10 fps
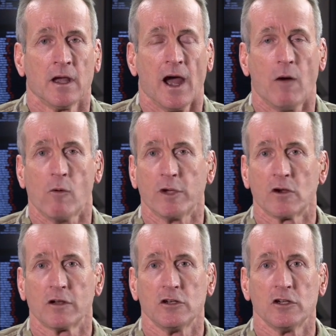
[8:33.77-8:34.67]
Uh, when we
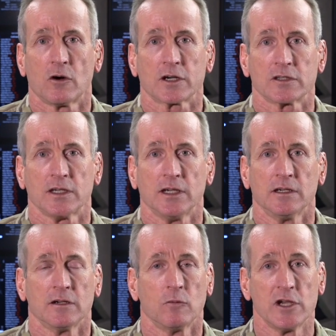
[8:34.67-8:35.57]
go to New York City,
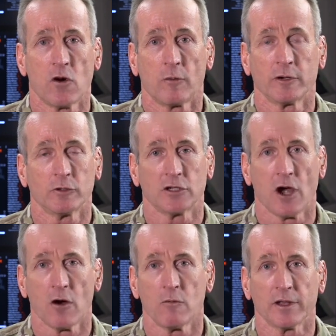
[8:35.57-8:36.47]
we normally would
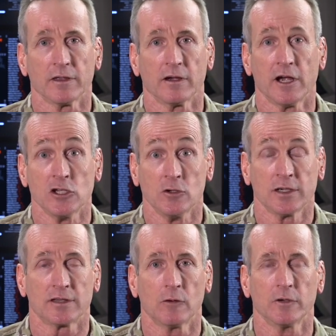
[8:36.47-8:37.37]
go with a, a
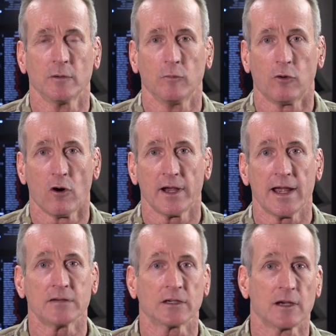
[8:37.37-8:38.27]
unit that would employ,
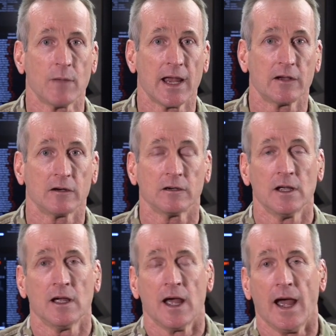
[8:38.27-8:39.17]
has a commander,
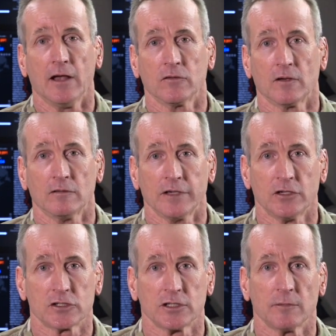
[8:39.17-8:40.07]
has uh,
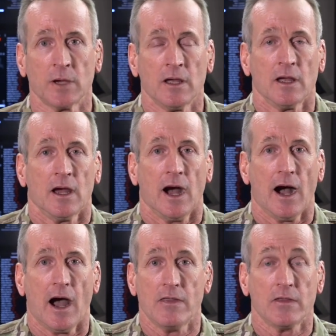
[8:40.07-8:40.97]
leadership,
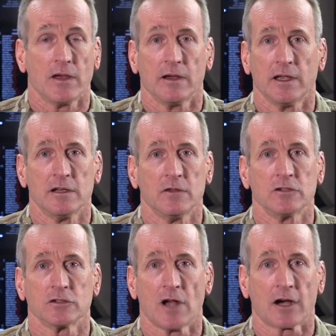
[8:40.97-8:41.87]
uh, and then the
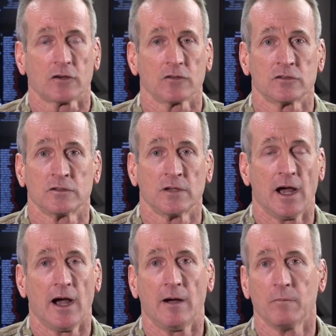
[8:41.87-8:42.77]
individuals, doctors,
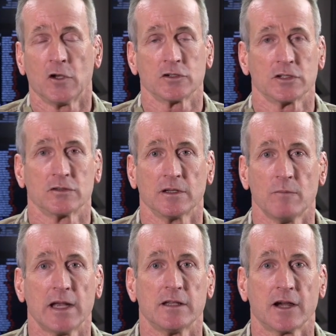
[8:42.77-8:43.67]
uh, nurses, and
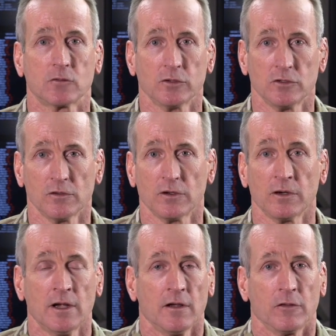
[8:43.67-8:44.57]
med techs will do their,
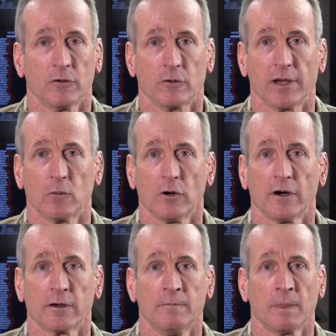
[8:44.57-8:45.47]
their great
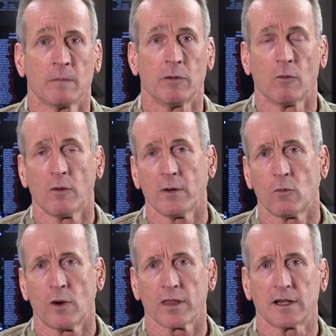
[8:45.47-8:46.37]
work. But what
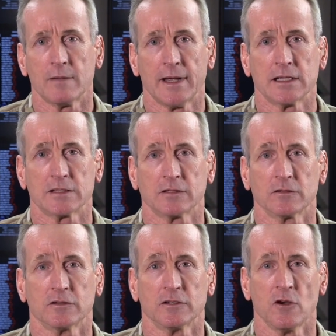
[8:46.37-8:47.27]
one of the demand
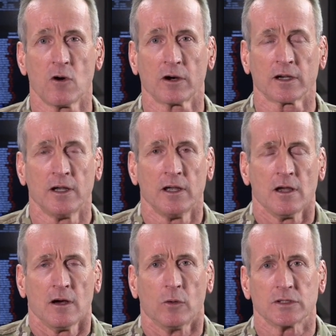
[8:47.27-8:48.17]
signals in New York
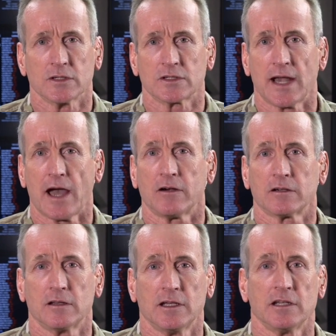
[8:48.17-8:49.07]
was to scatter
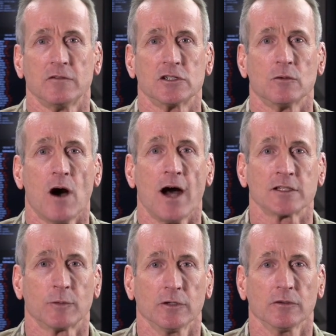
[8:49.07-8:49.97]
to the individual
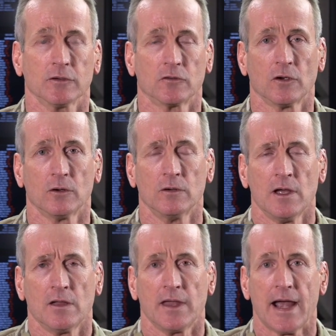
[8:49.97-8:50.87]
hospitals. And so
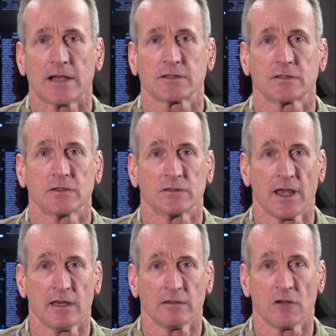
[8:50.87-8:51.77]
they asked us to
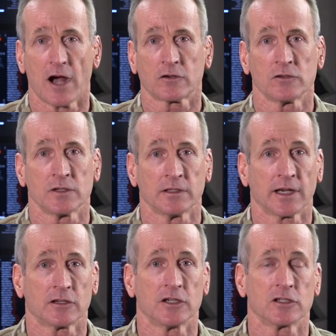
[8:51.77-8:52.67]
send doctors and
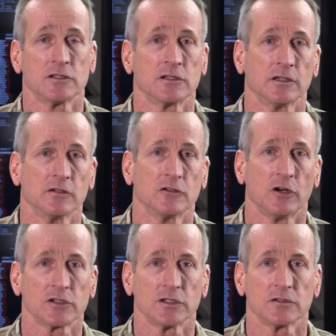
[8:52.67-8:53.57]
technicians and
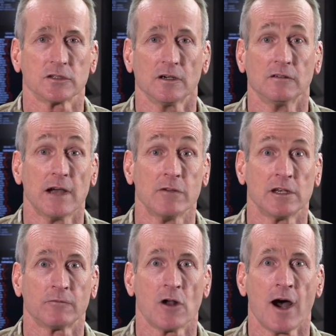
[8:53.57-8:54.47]
nurses to 11
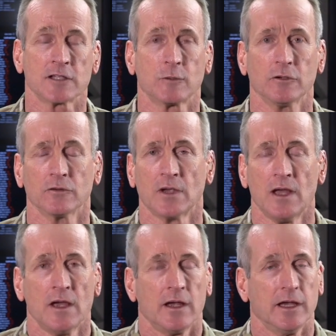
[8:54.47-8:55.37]
different hospitals
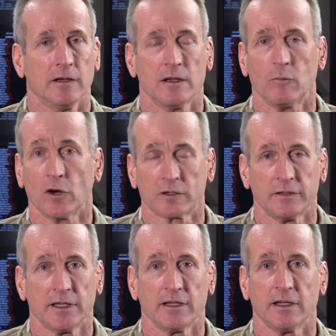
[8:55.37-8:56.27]
in
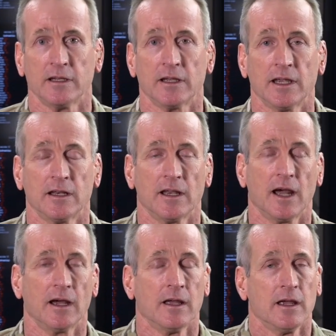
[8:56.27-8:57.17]
Brooklyn and in,
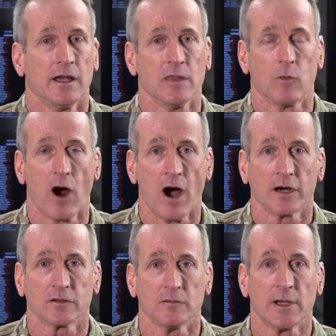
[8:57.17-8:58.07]
uh, in the
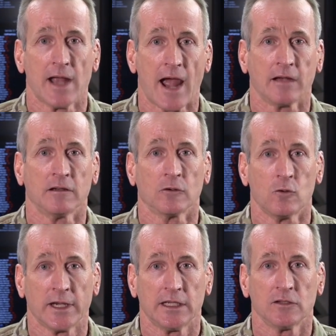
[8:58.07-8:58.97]
Bronx and Manhattan and
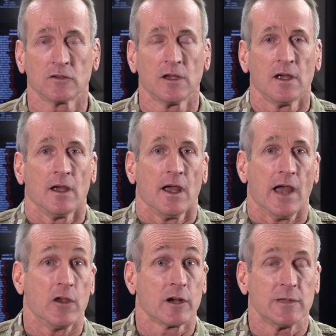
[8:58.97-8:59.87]
Queens.
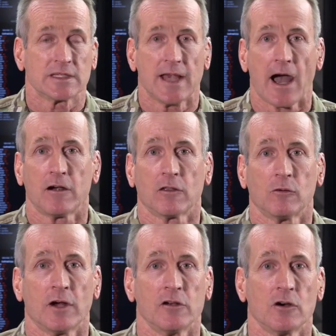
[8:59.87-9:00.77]
And they're going to be scattered
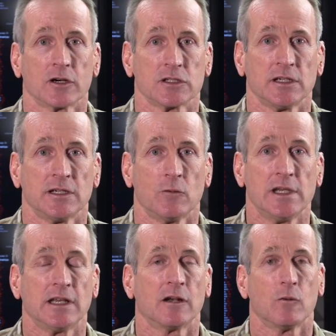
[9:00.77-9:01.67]
throughout New York City. We
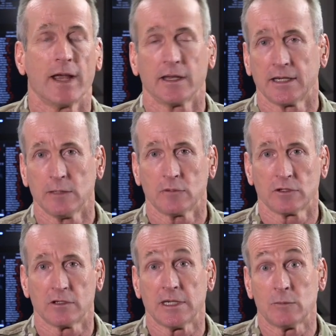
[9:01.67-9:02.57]
needed a way to keep,
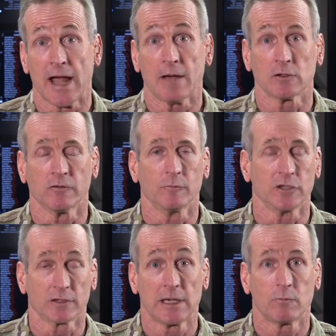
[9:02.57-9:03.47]
keep tabs of them. You
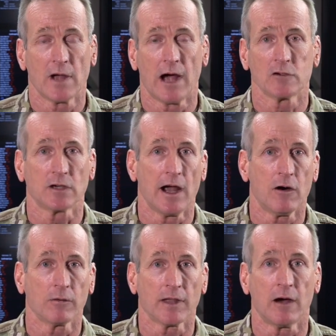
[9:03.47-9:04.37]
know, keep, how's their
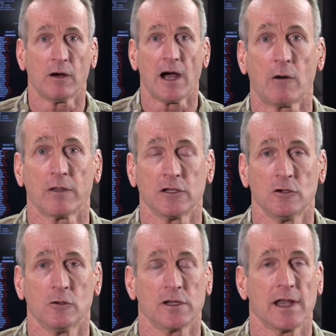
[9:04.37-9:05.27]
health? How, are they
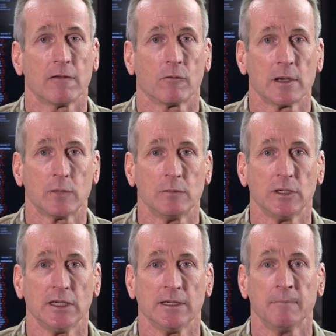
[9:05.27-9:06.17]
doing? Do they have the right
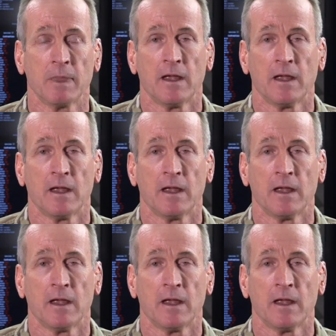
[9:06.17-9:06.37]
PPE?